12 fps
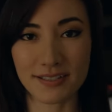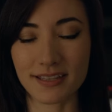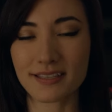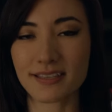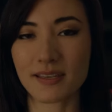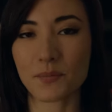
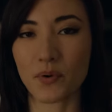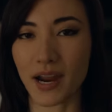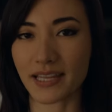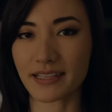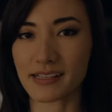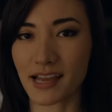This is a
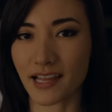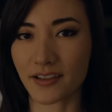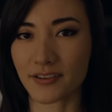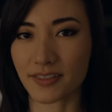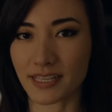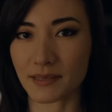brightly
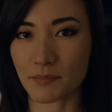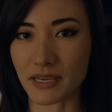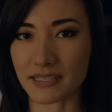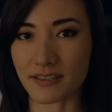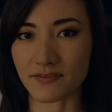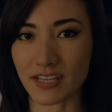colored thin
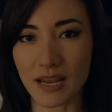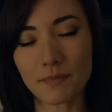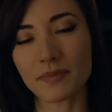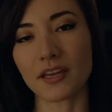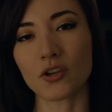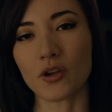piece of tape
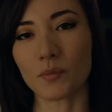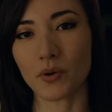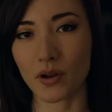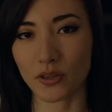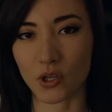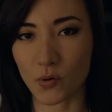that you can put
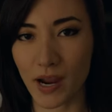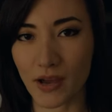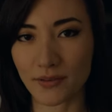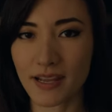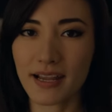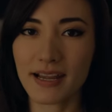on the
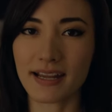ground.